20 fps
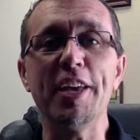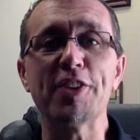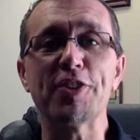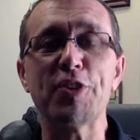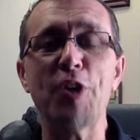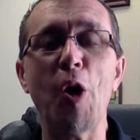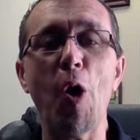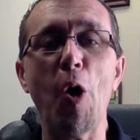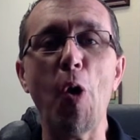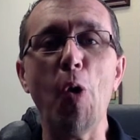It's
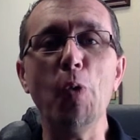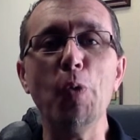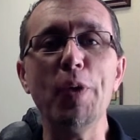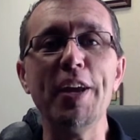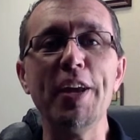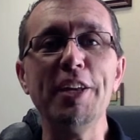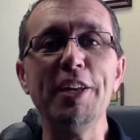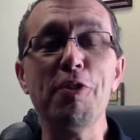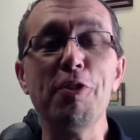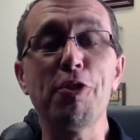
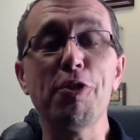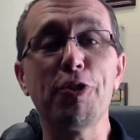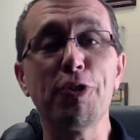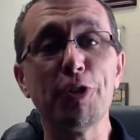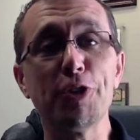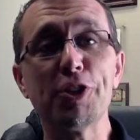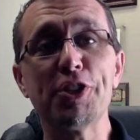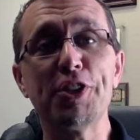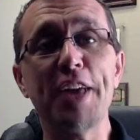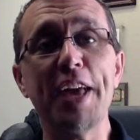already
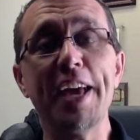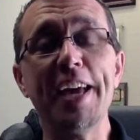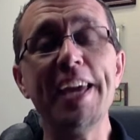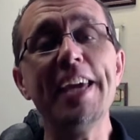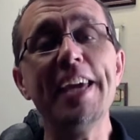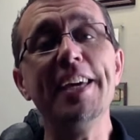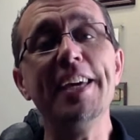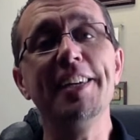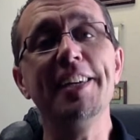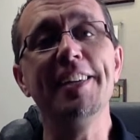Thursday
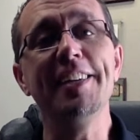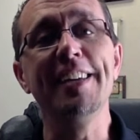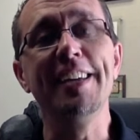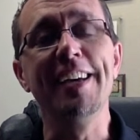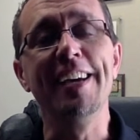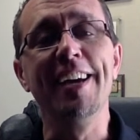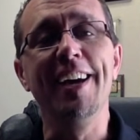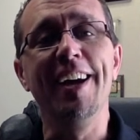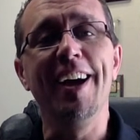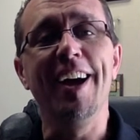again.
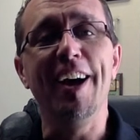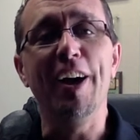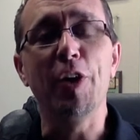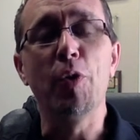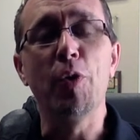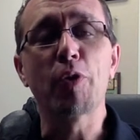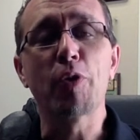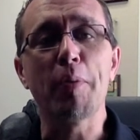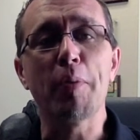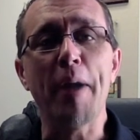
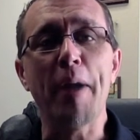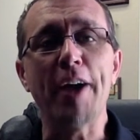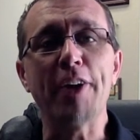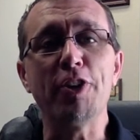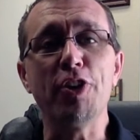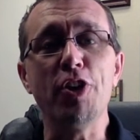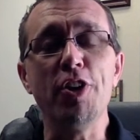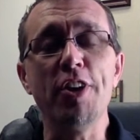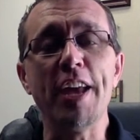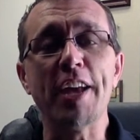Quick
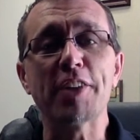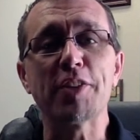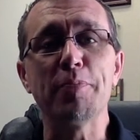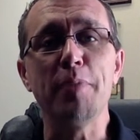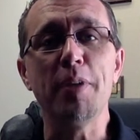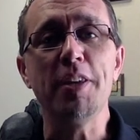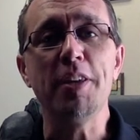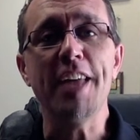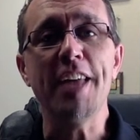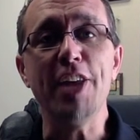reminder, next
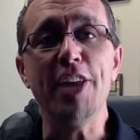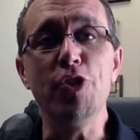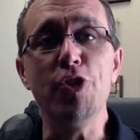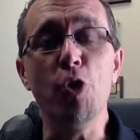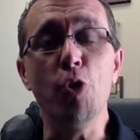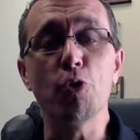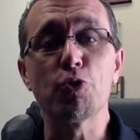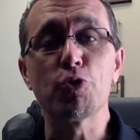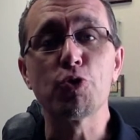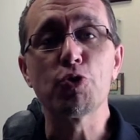Monday,
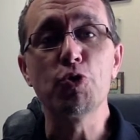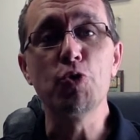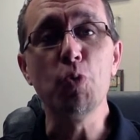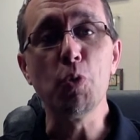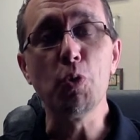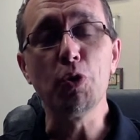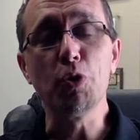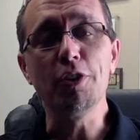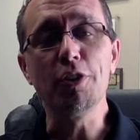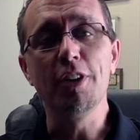no
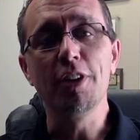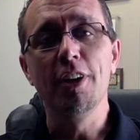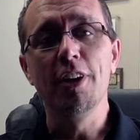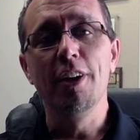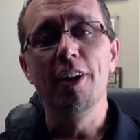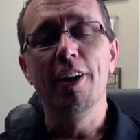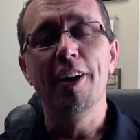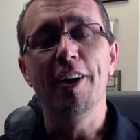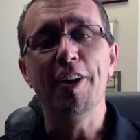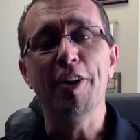school
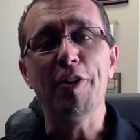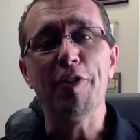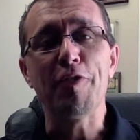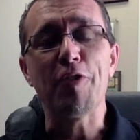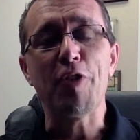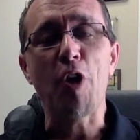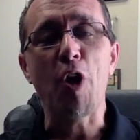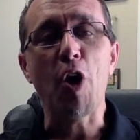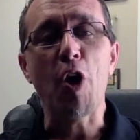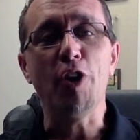
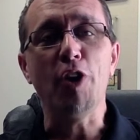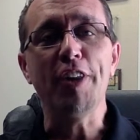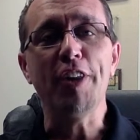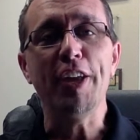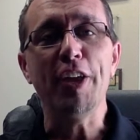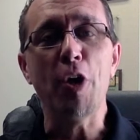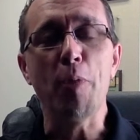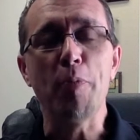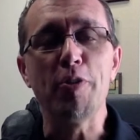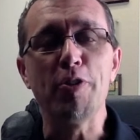for a
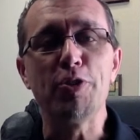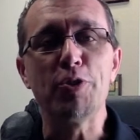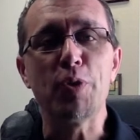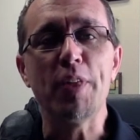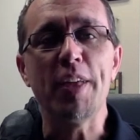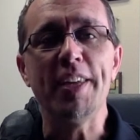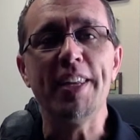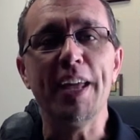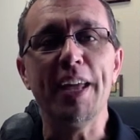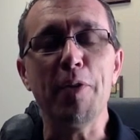holiday. Hope you enjoy
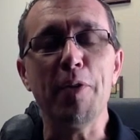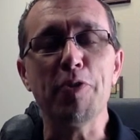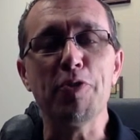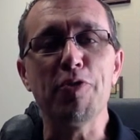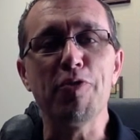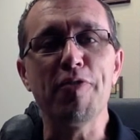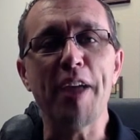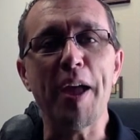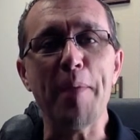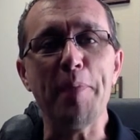that day with
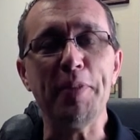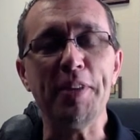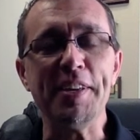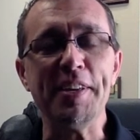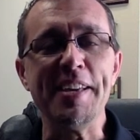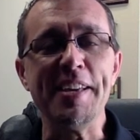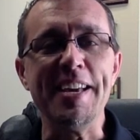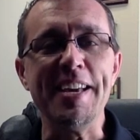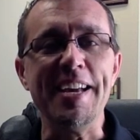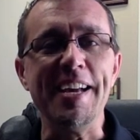your family.
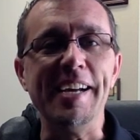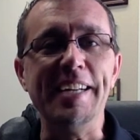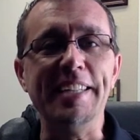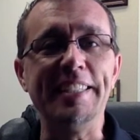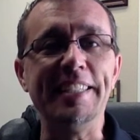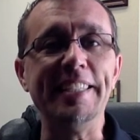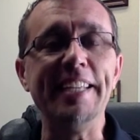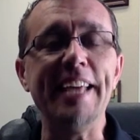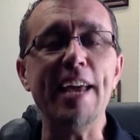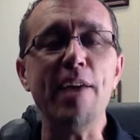
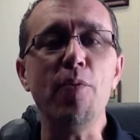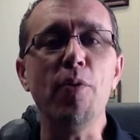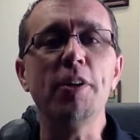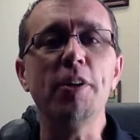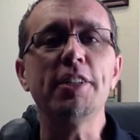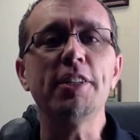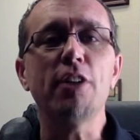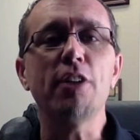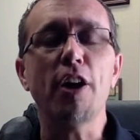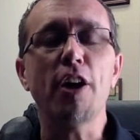Today, I
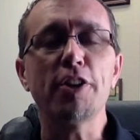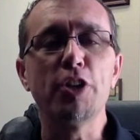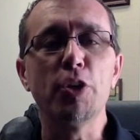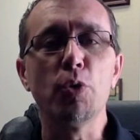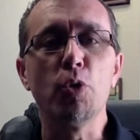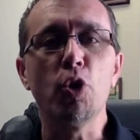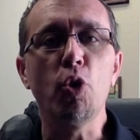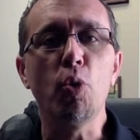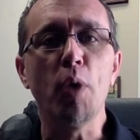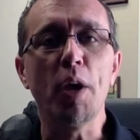wanted to talk to you
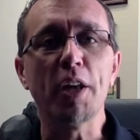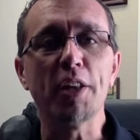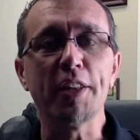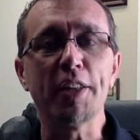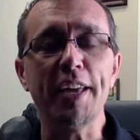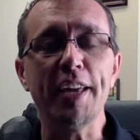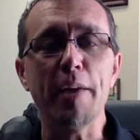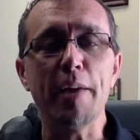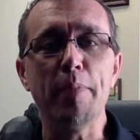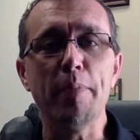real
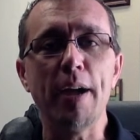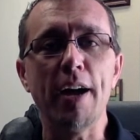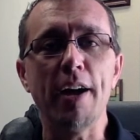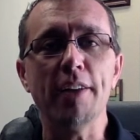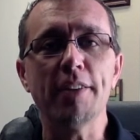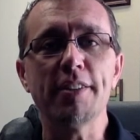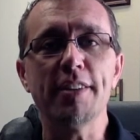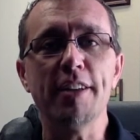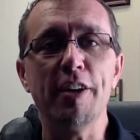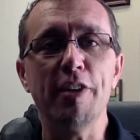quickly
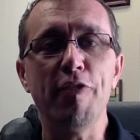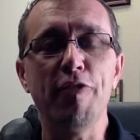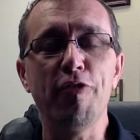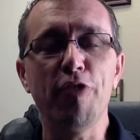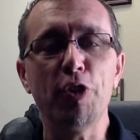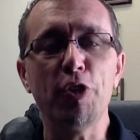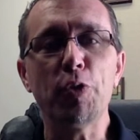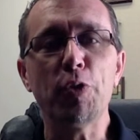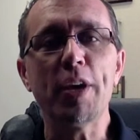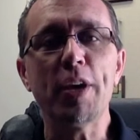about
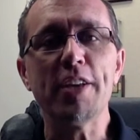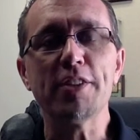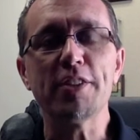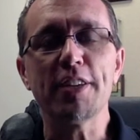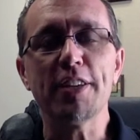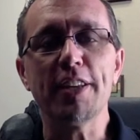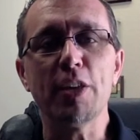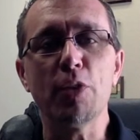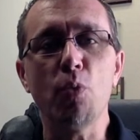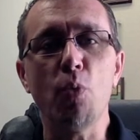
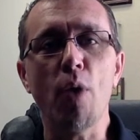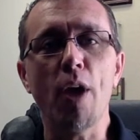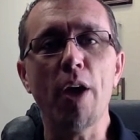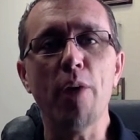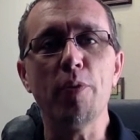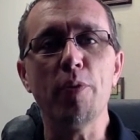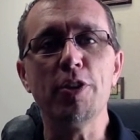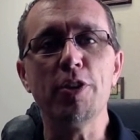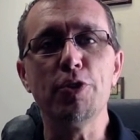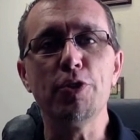fundraising and why
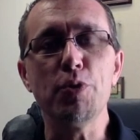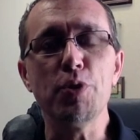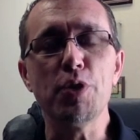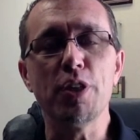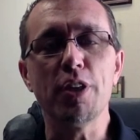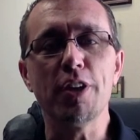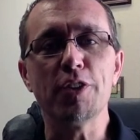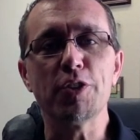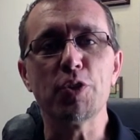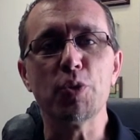we do
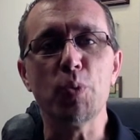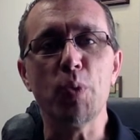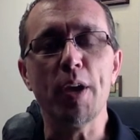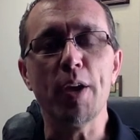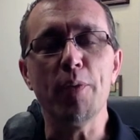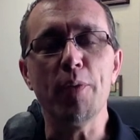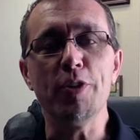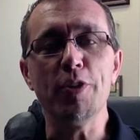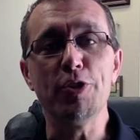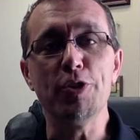things the
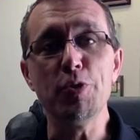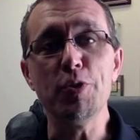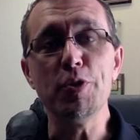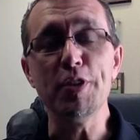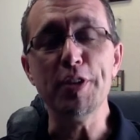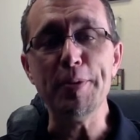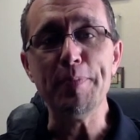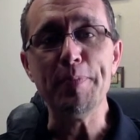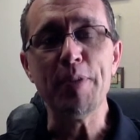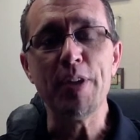way we do
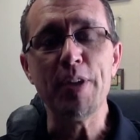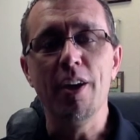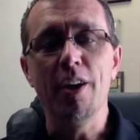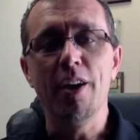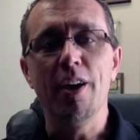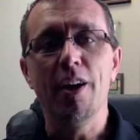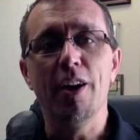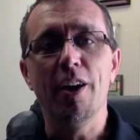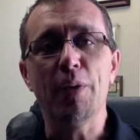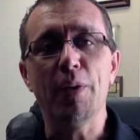them
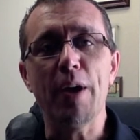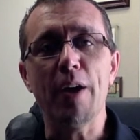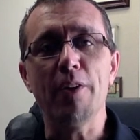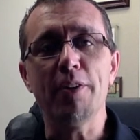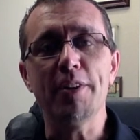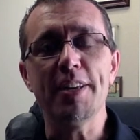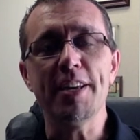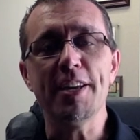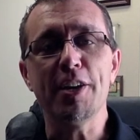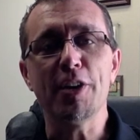
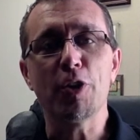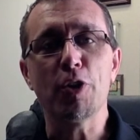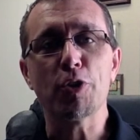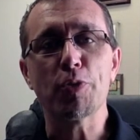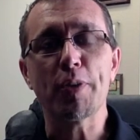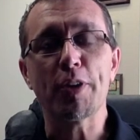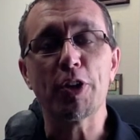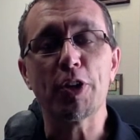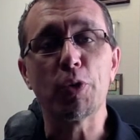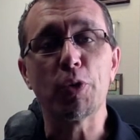around here. Of
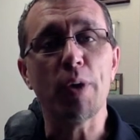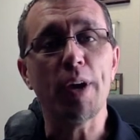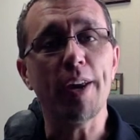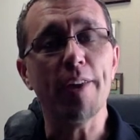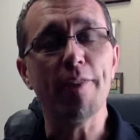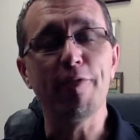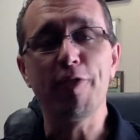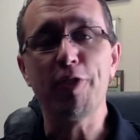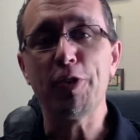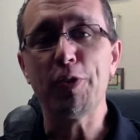course, we had a
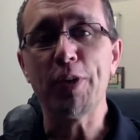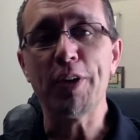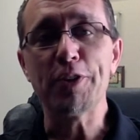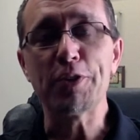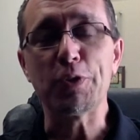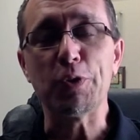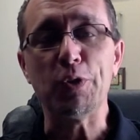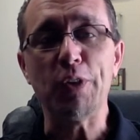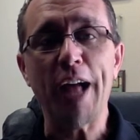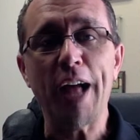great
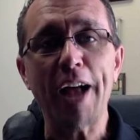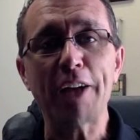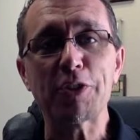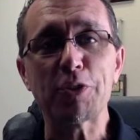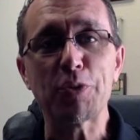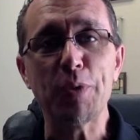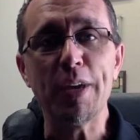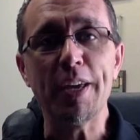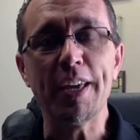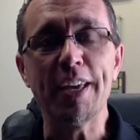fundraiser
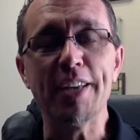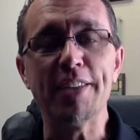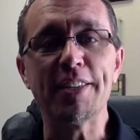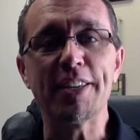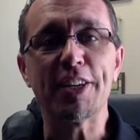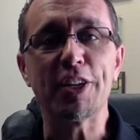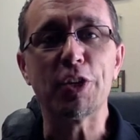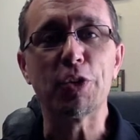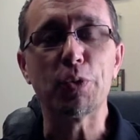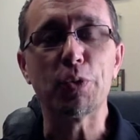last week. Kids
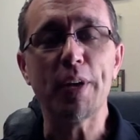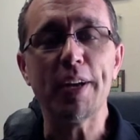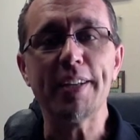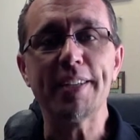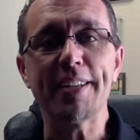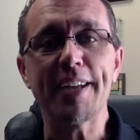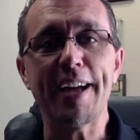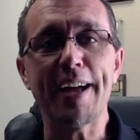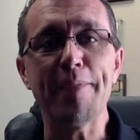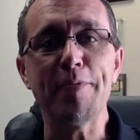had a
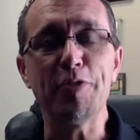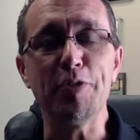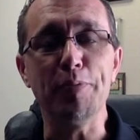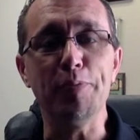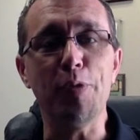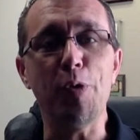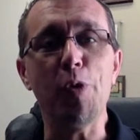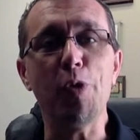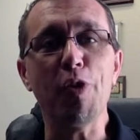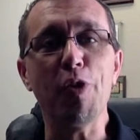great time at the
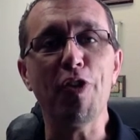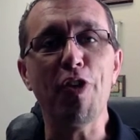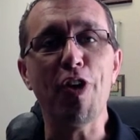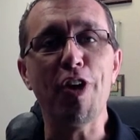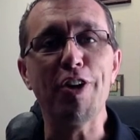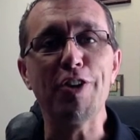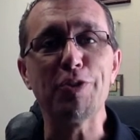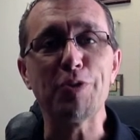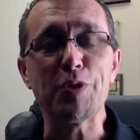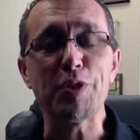
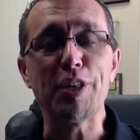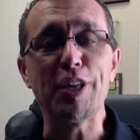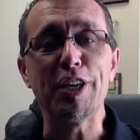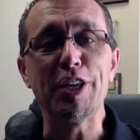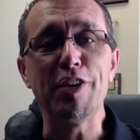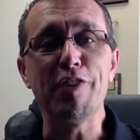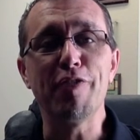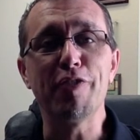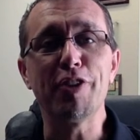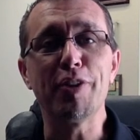Bowl-a-thon, so
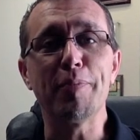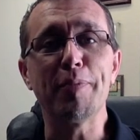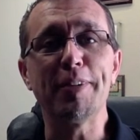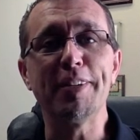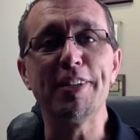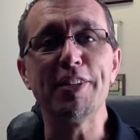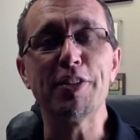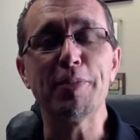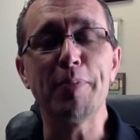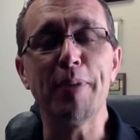thank you for your
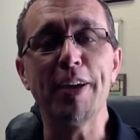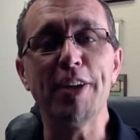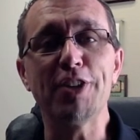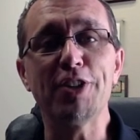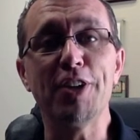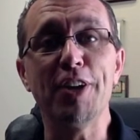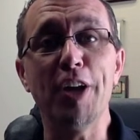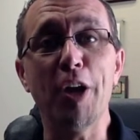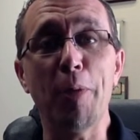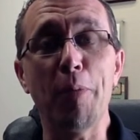
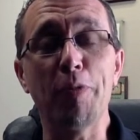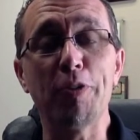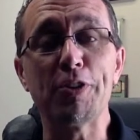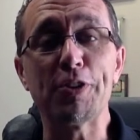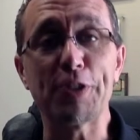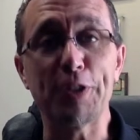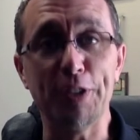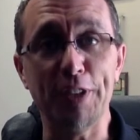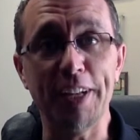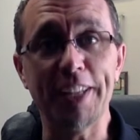participation in helping
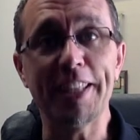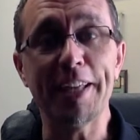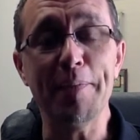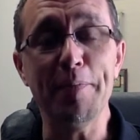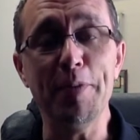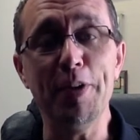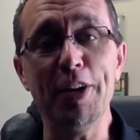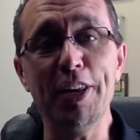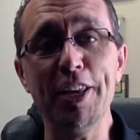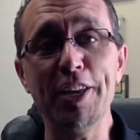us collect
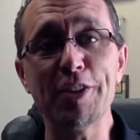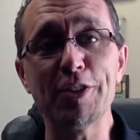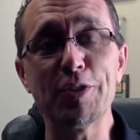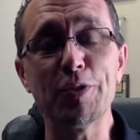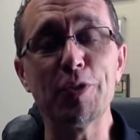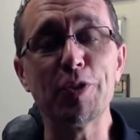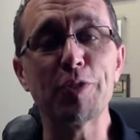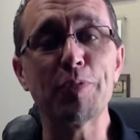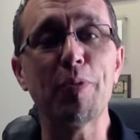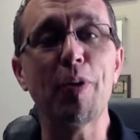that money as
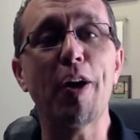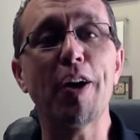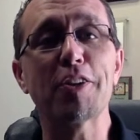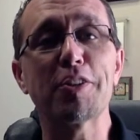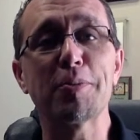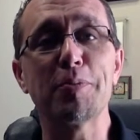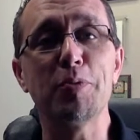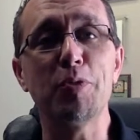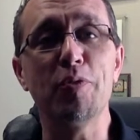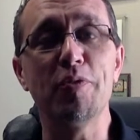soon as
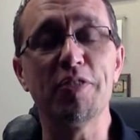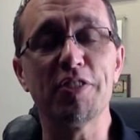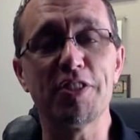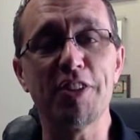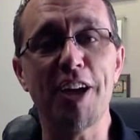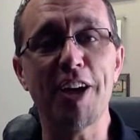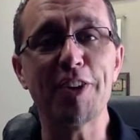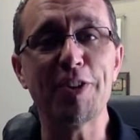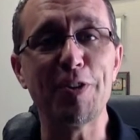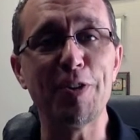possible if it's
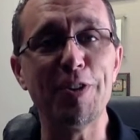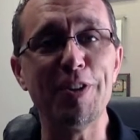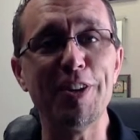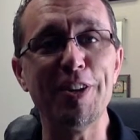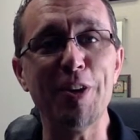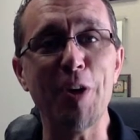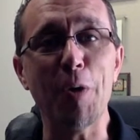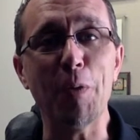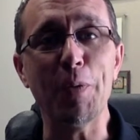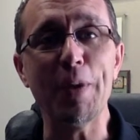not turned
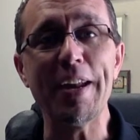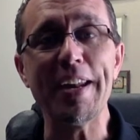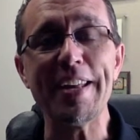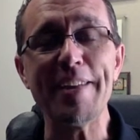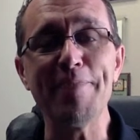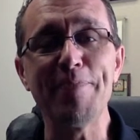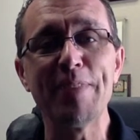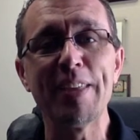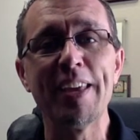in already.